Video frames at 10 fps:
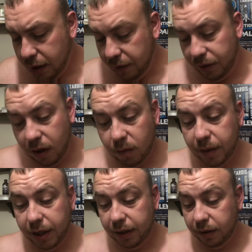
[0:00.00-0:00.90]
If you know
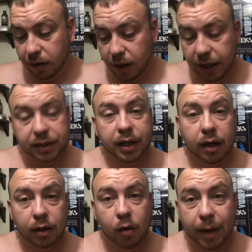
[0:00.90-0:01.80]
me, you know I ain't
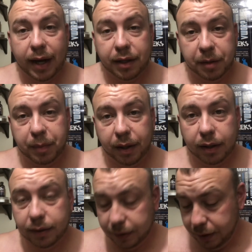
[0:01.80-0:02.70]
scared to go back to the
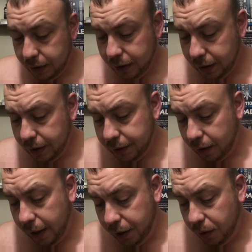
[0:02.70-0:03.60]
puck.
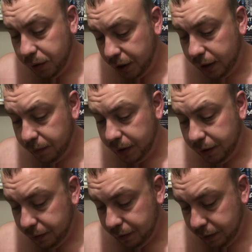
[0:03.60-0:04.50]
There ain't no shame in it.